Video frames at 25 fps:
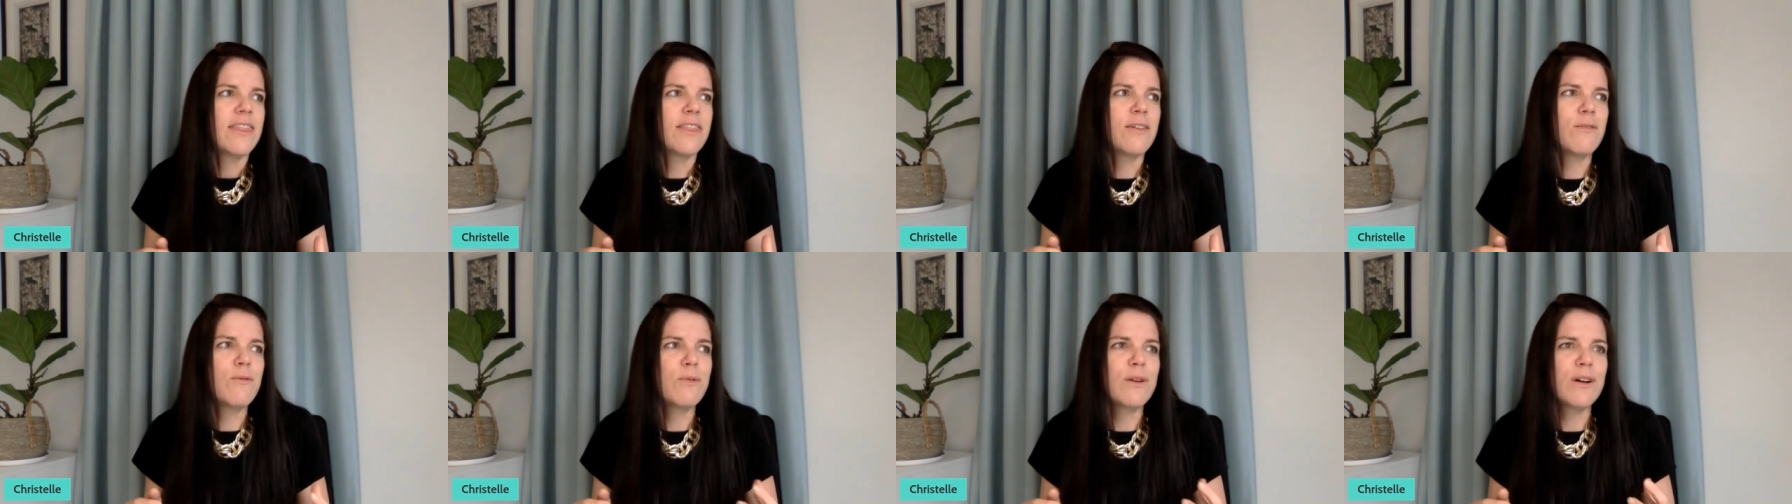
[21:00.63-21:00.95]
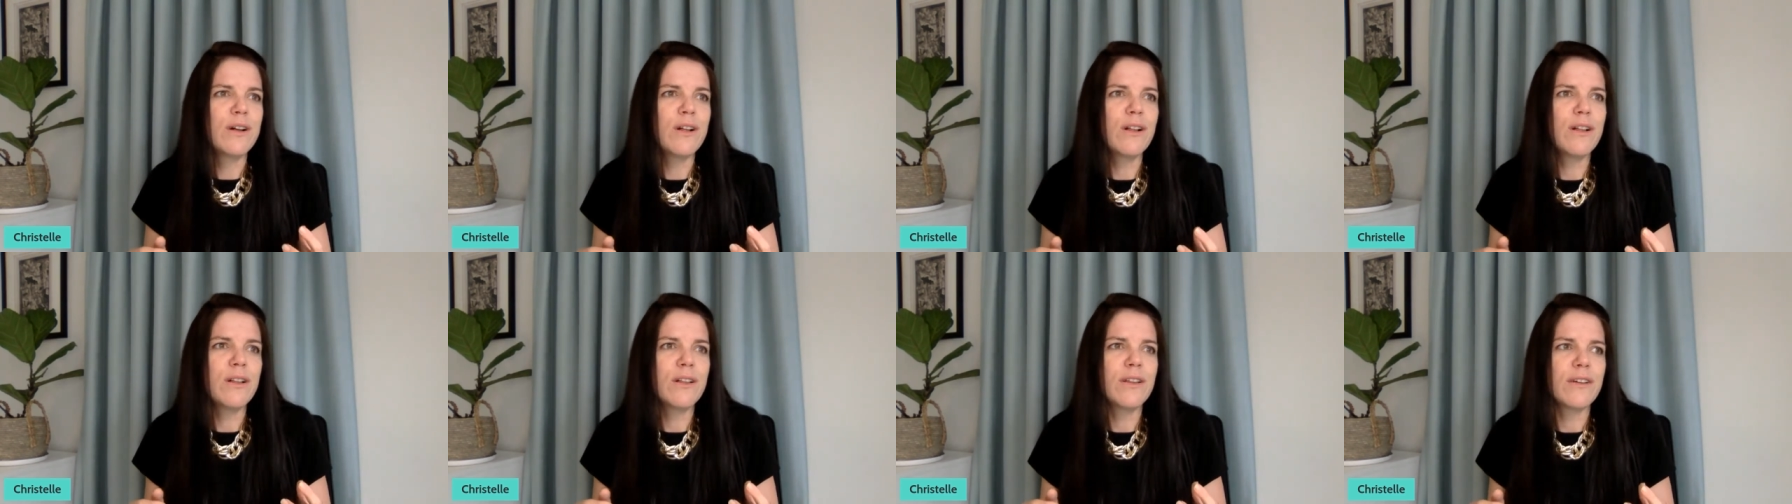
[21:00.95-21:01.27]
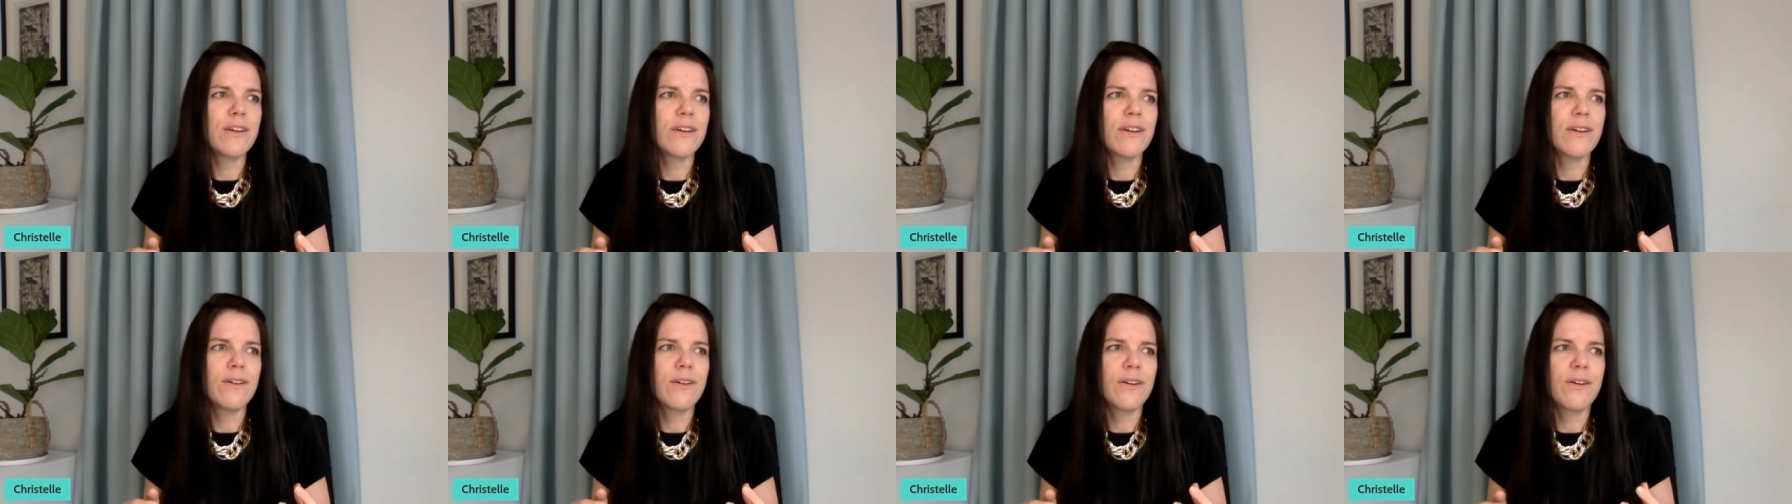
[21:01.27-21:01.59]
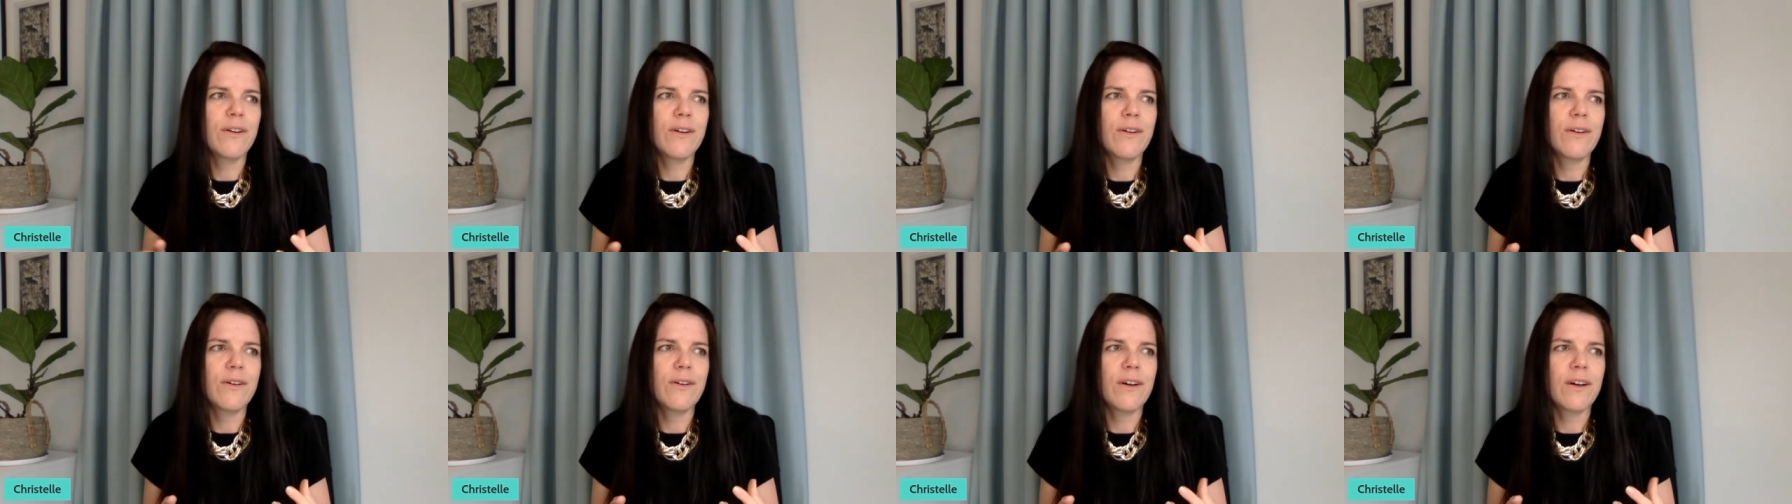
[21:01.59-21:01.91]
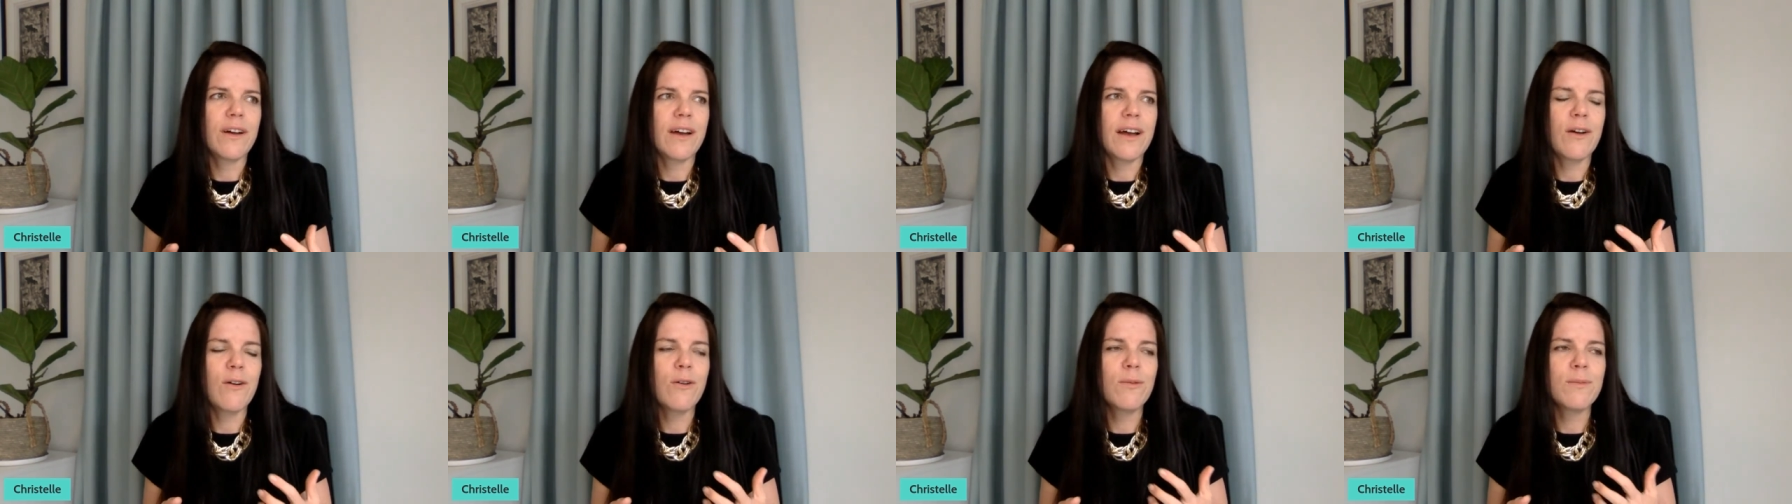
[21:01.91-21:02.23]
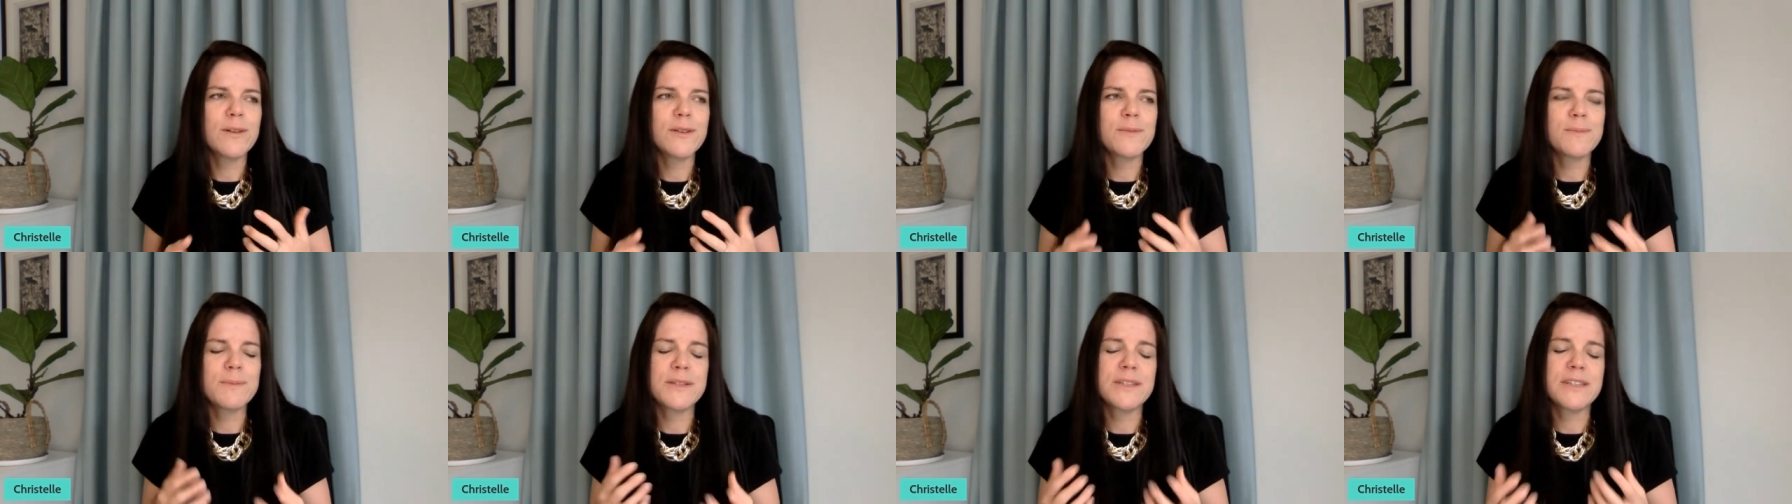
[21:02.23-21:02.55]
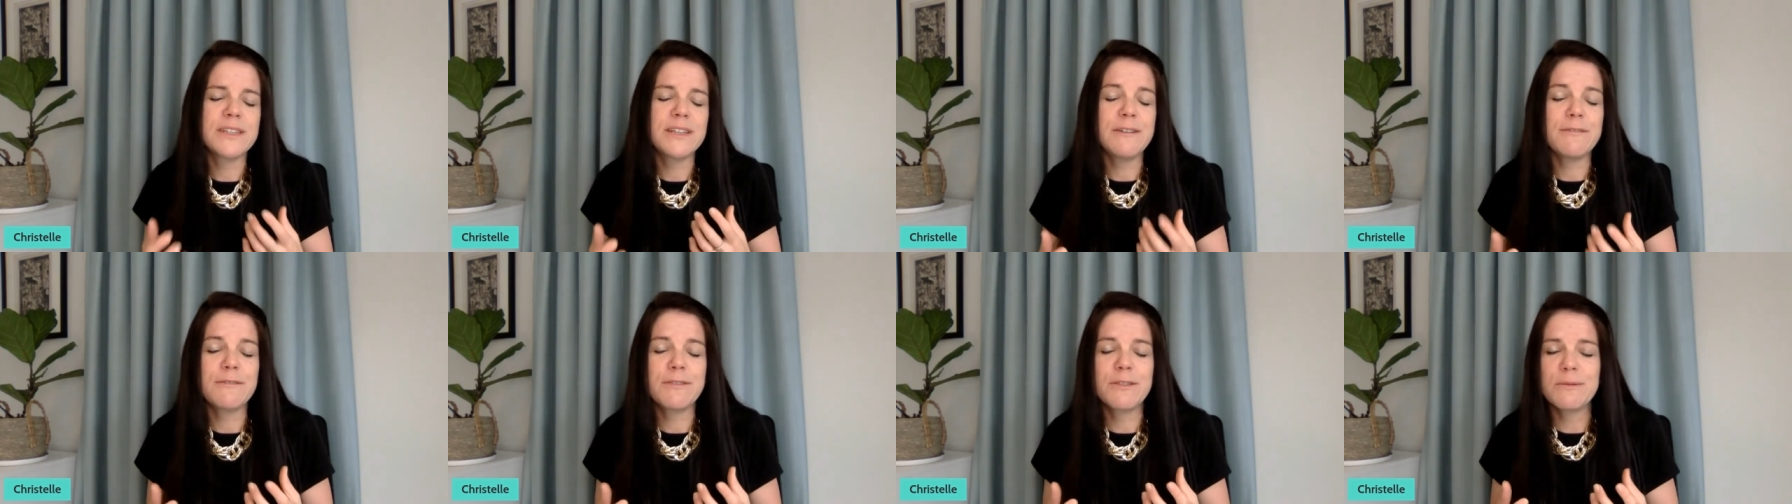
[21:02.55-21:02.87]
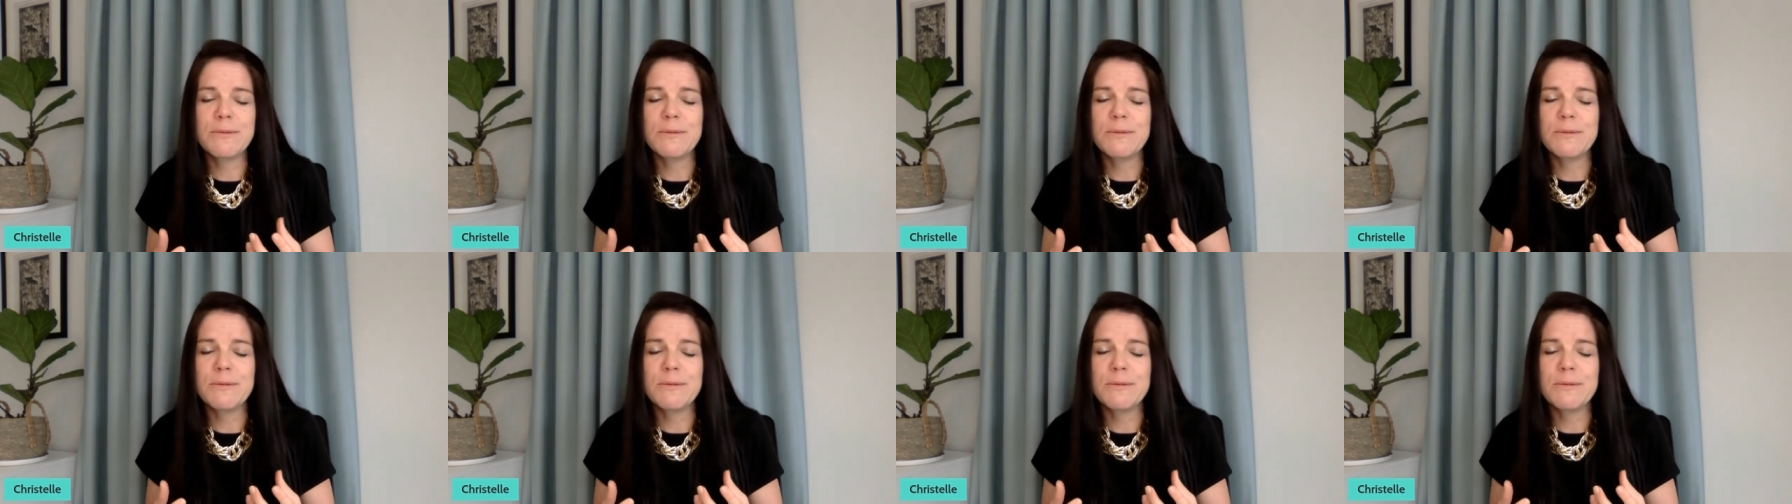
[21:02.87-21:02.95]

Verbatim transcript: The world, I almost perceived